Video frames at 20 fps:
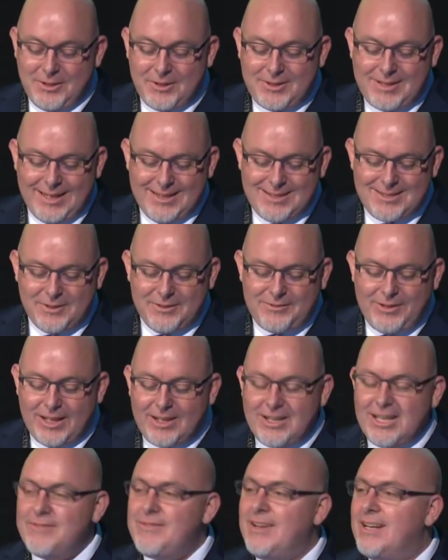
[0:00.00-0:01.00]
Okay, so if I
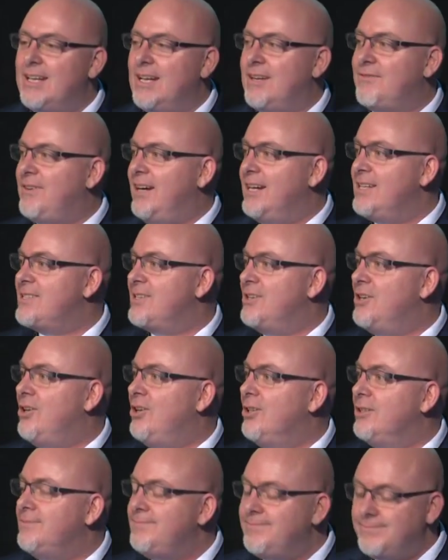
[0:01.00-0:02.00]
could give any advice at
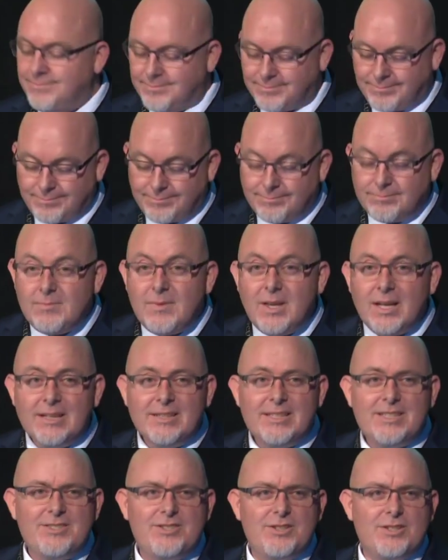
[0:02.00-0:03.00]
all,
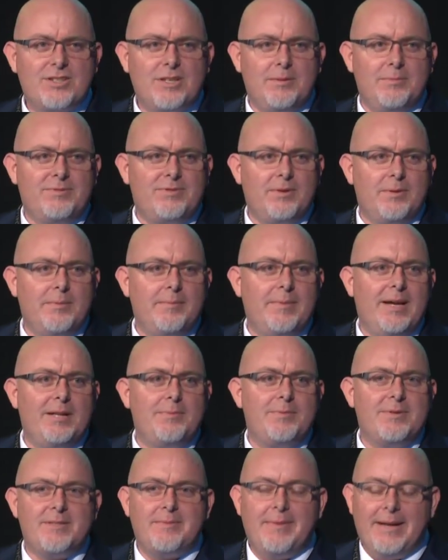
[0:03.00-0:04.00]
this is just coming from a male
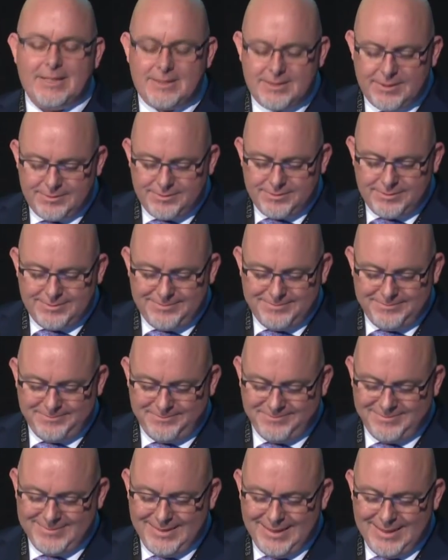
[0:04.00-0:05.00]
perspective,
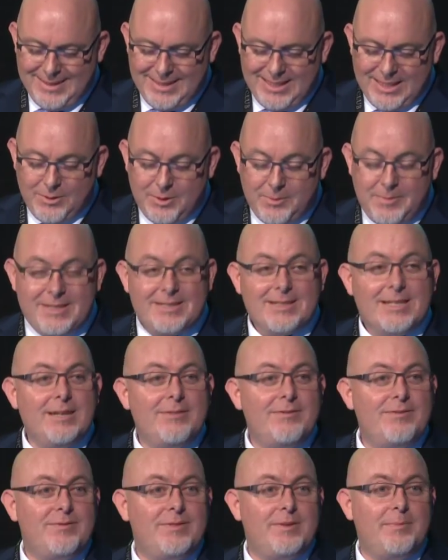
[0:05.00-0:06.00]
it would be to
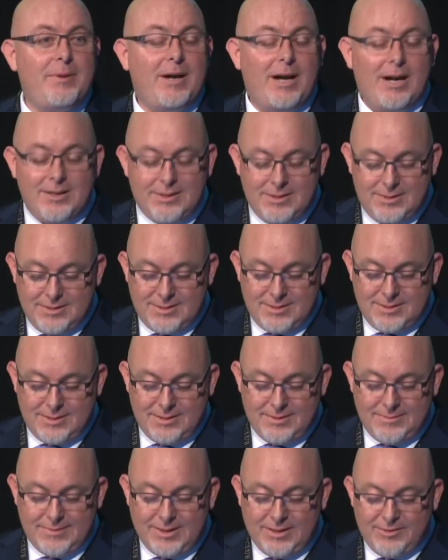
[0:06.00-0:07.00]
give the partners
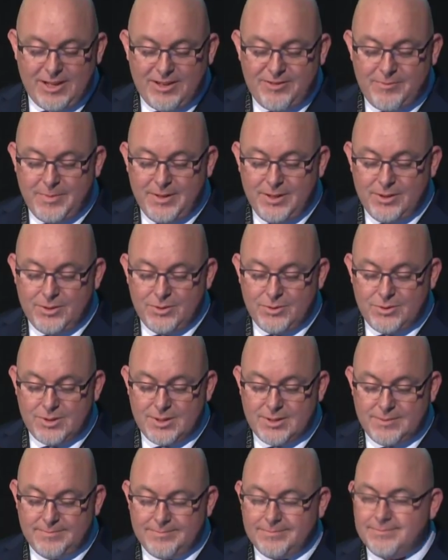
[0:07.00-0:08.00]
of
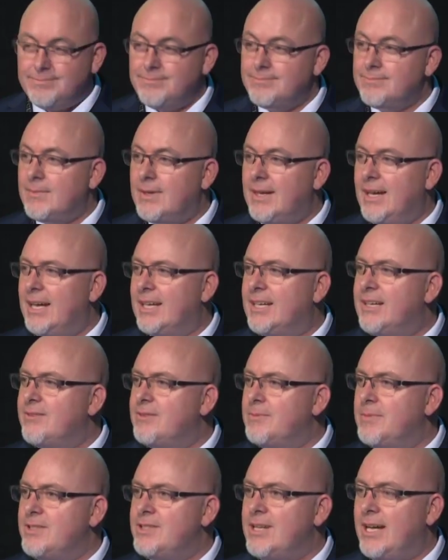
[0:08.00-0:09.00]
FBOs, give
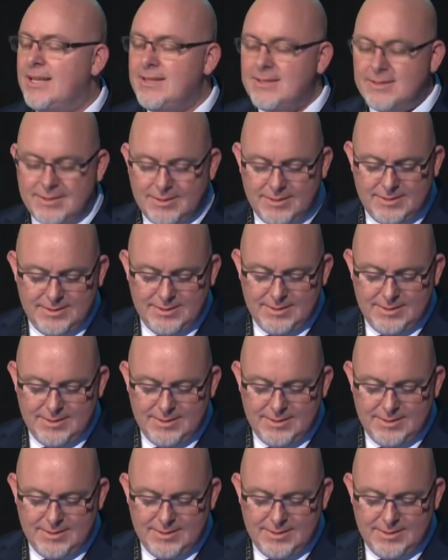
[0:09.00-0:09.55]
them a chance.